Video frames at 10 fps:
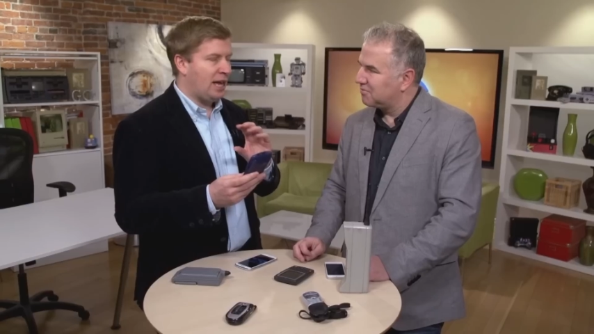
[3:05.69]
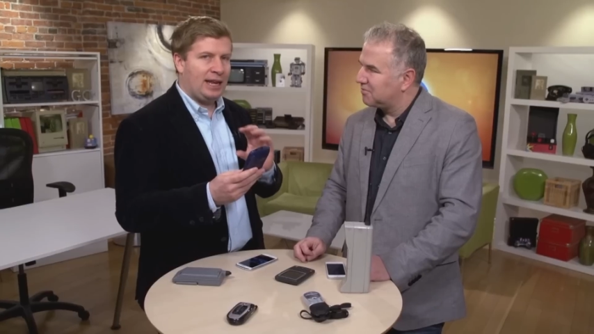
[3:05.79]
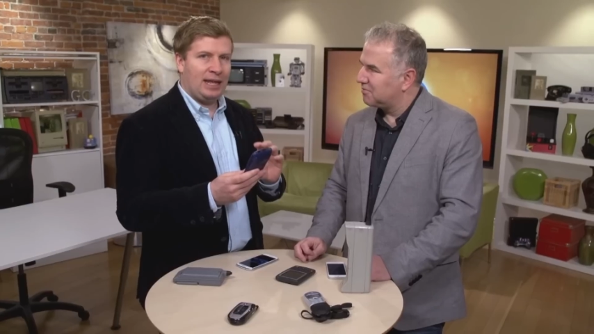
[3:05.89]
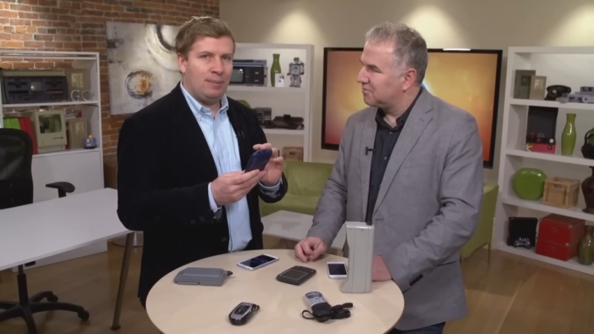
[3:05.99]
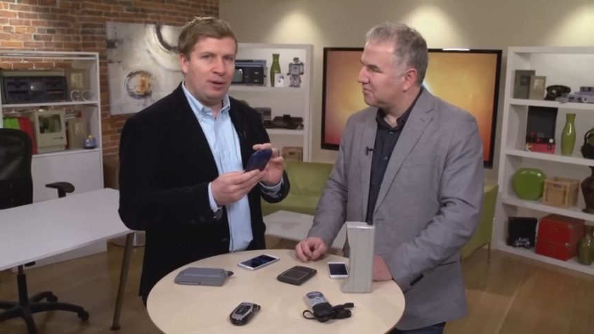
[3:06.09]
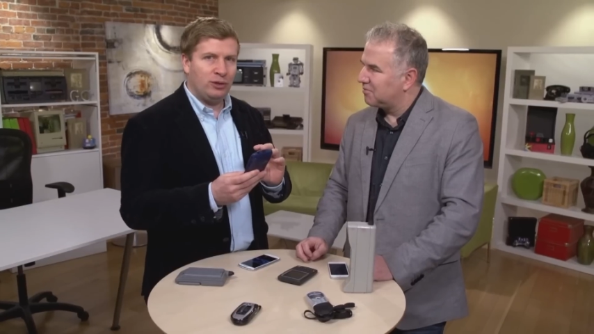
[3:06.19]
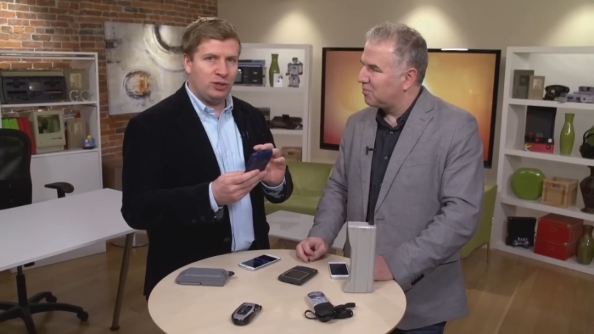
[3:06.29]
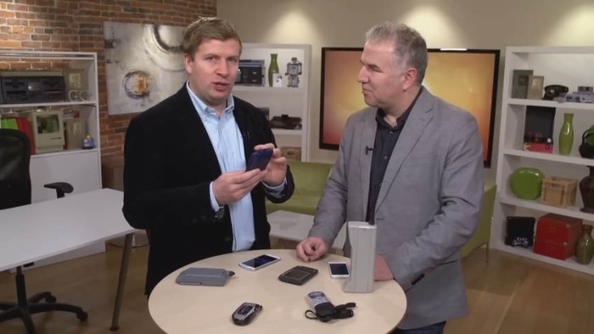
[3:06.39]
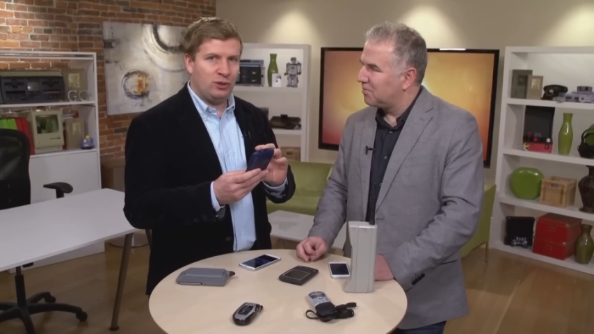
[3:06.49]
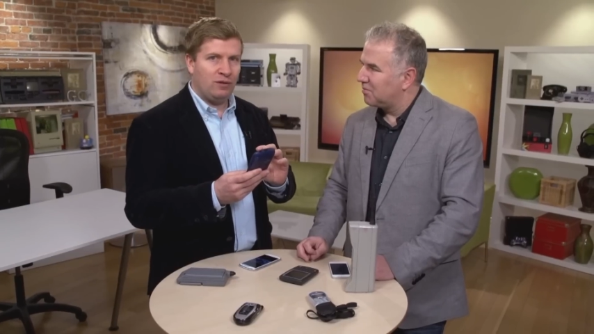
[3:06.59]
Speaker 1: get email
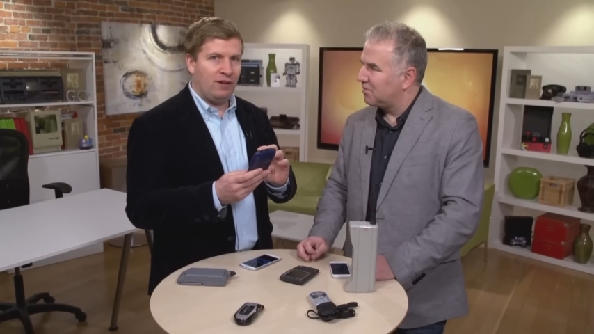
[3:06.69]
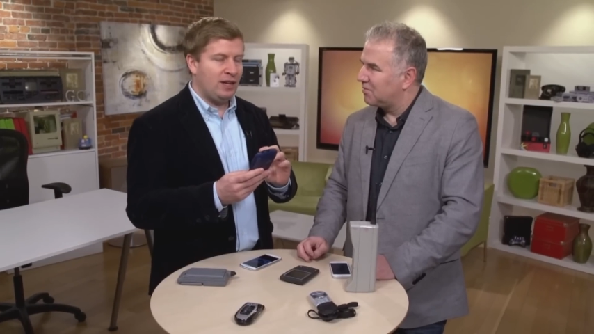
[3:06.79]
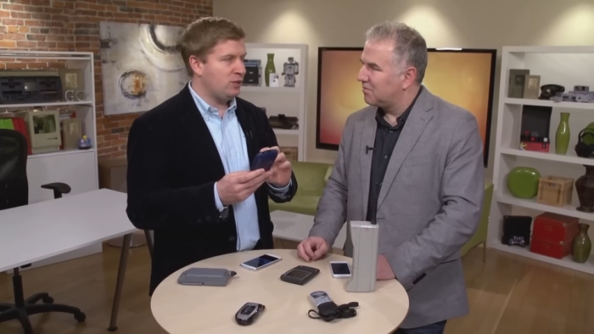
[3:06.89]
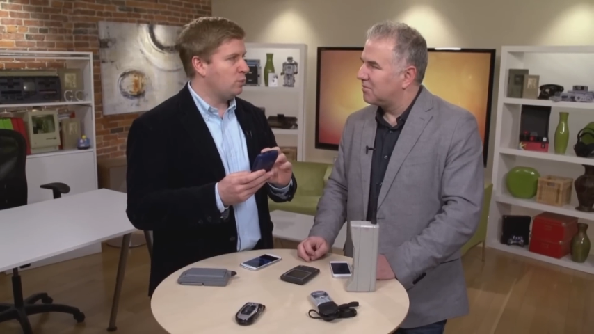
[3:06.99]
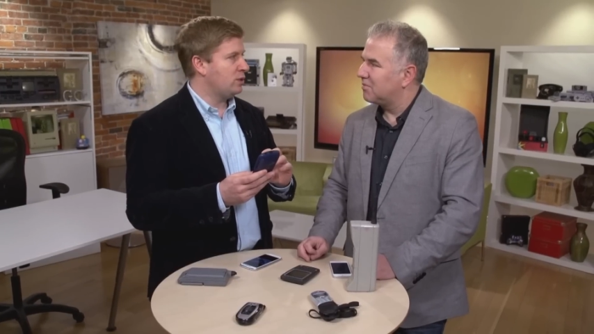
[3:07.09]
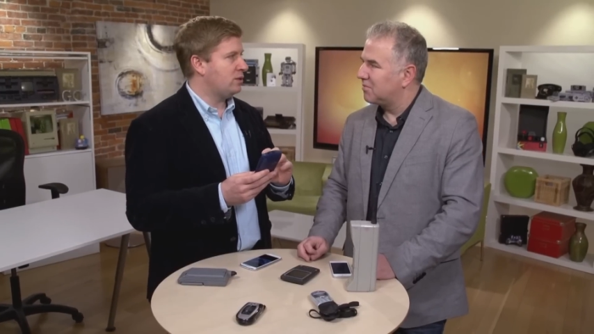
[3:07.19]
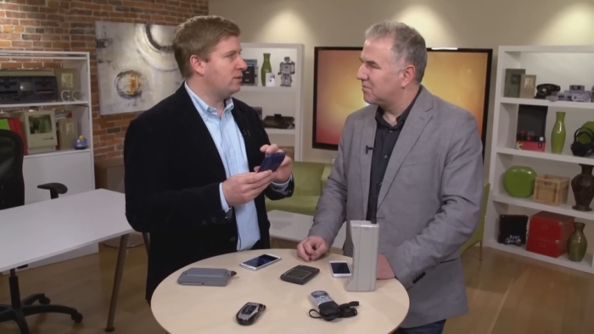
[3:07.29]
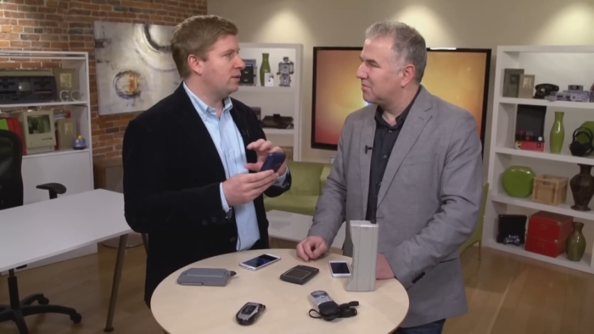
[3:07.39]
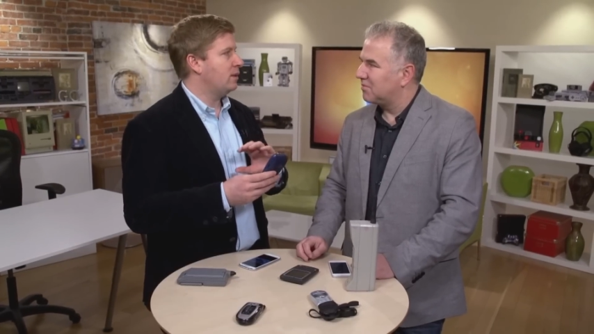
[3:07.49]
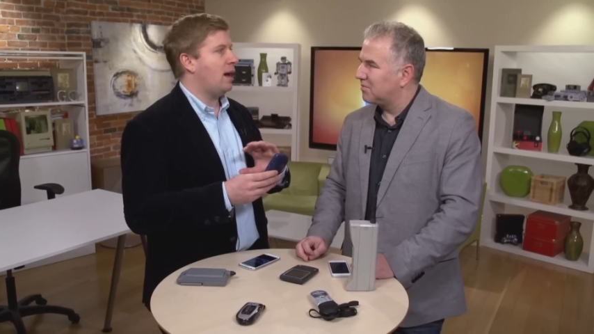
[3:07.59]
to your device was
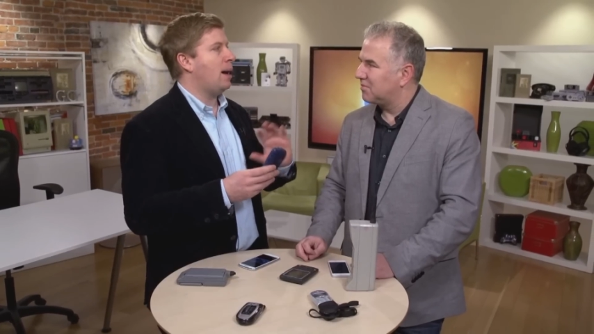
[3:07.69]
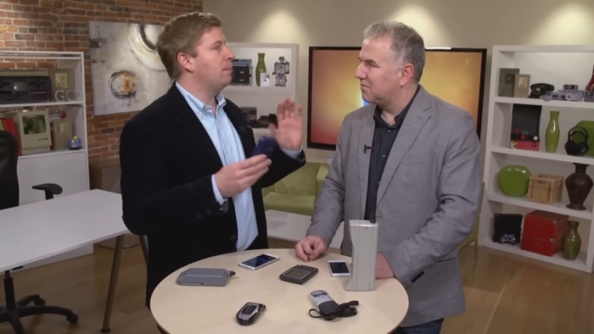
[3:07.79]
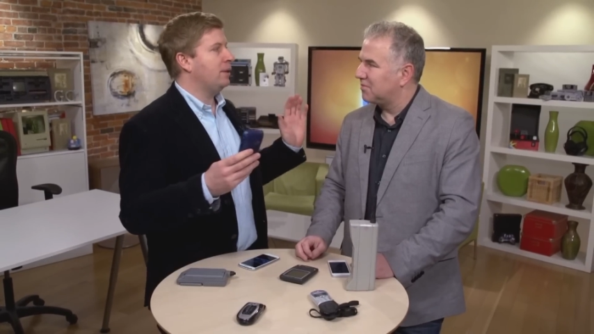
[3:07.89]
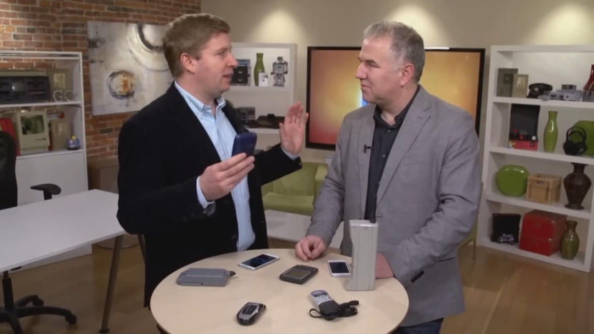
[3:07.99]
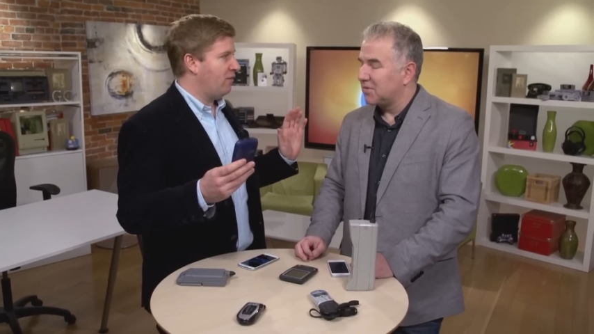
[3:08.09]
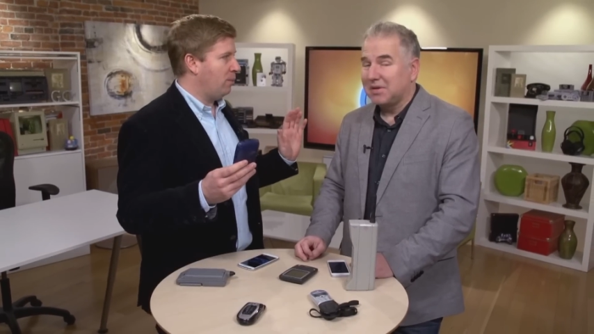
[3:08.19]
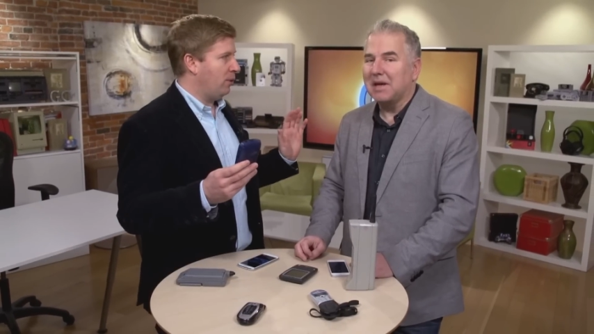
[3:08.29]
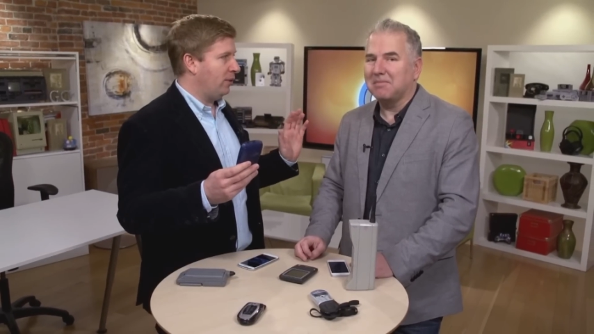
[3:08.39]
unbelievable. Yeah.